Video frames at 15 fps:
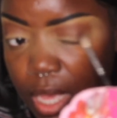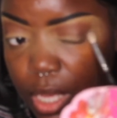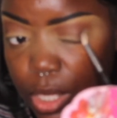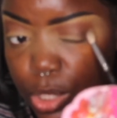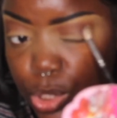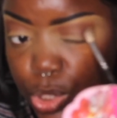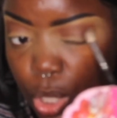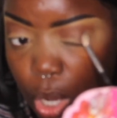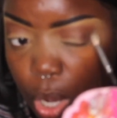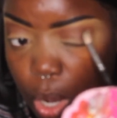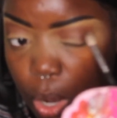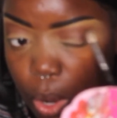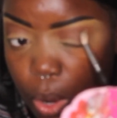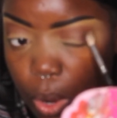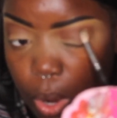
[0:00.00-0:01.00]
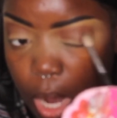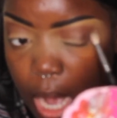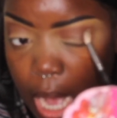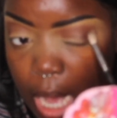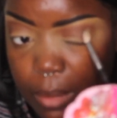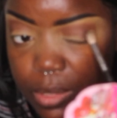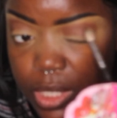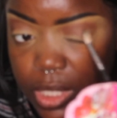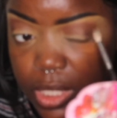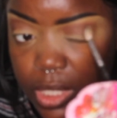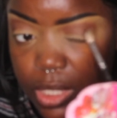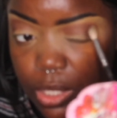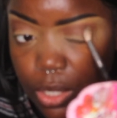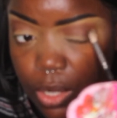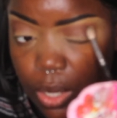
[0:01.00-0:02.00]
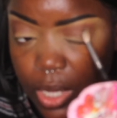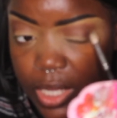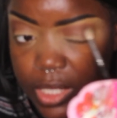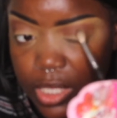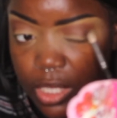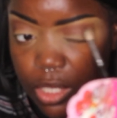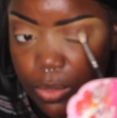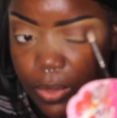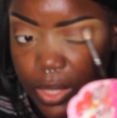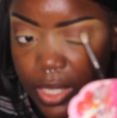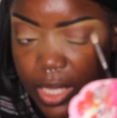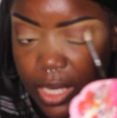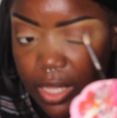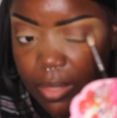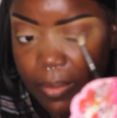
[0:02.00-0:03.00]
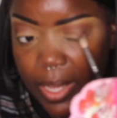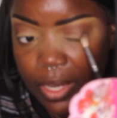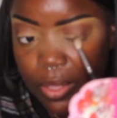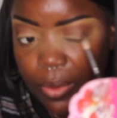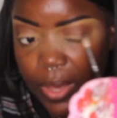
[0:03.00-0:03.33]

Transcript: So I'm just, you know, continuing looking in the menu,